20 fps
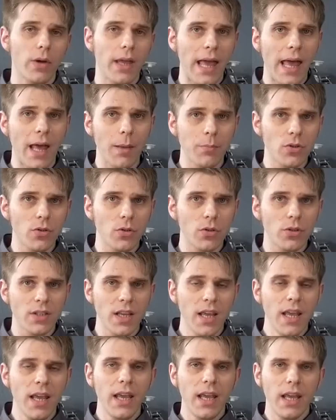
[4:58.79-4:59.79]
capsules,
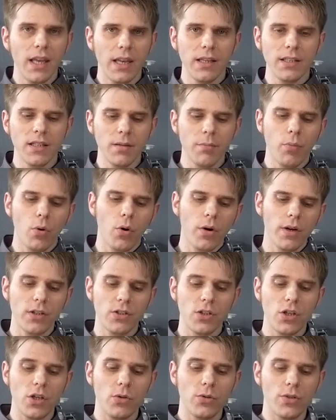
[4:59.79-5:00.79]
it is important
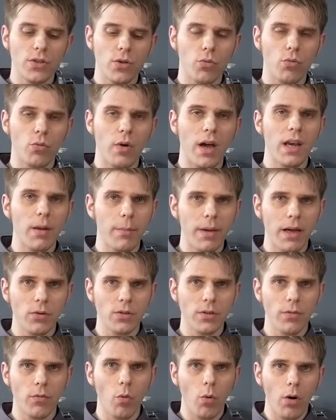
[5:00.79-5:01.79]
to use the right
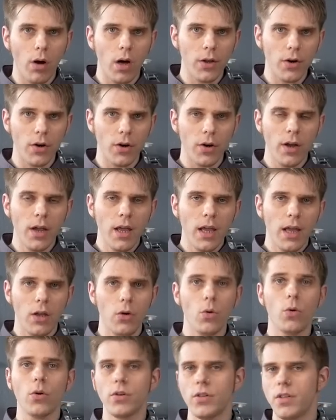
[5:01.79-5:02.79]
amount of water in
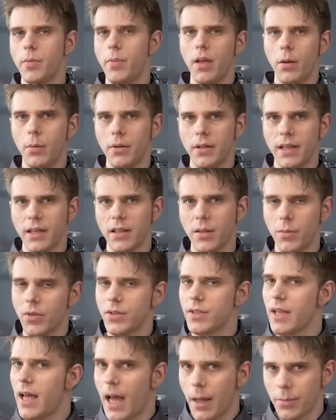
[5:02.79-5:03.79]
order to be able to get the
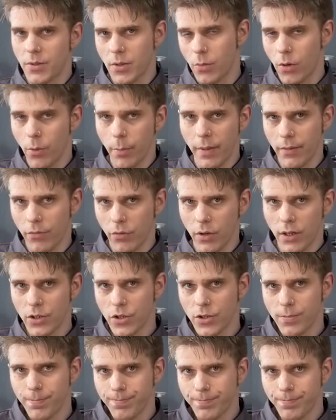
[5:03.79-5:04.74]
most optimal beverage.